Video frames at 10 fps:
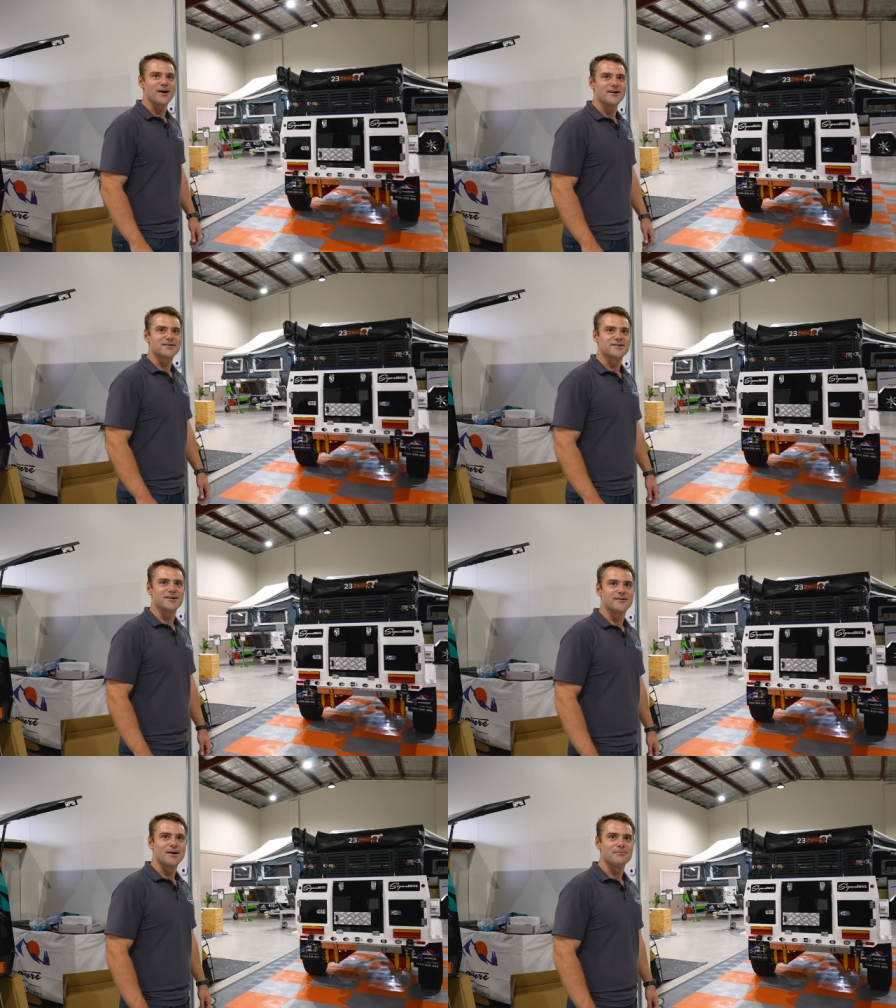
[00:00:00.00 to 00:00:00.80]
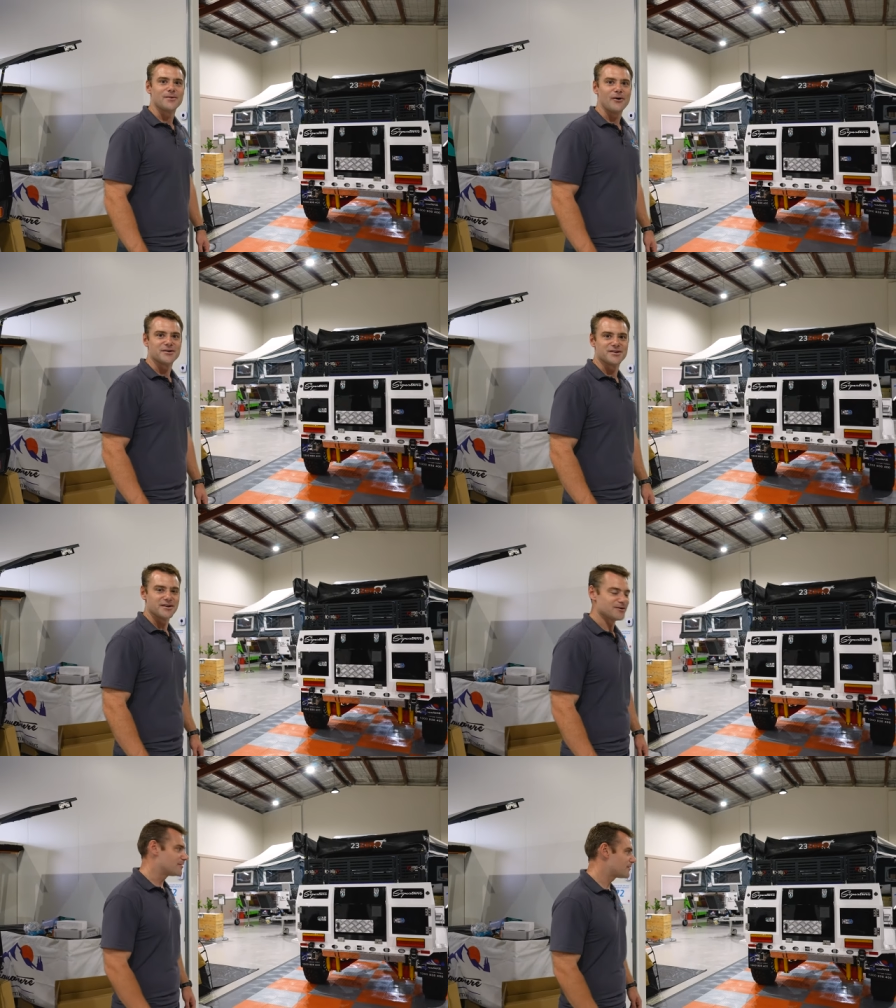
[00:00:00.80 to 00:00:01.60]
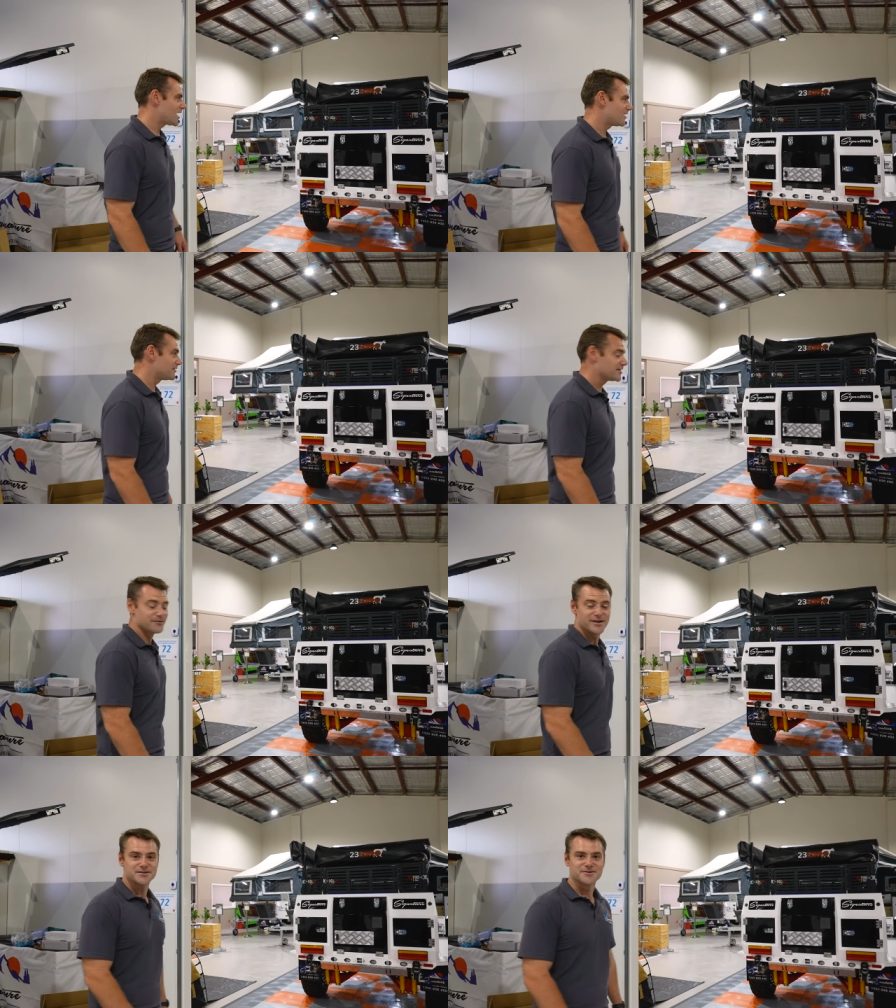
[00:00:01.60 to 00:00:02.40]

away onto your, um, onto your, uh, onto your next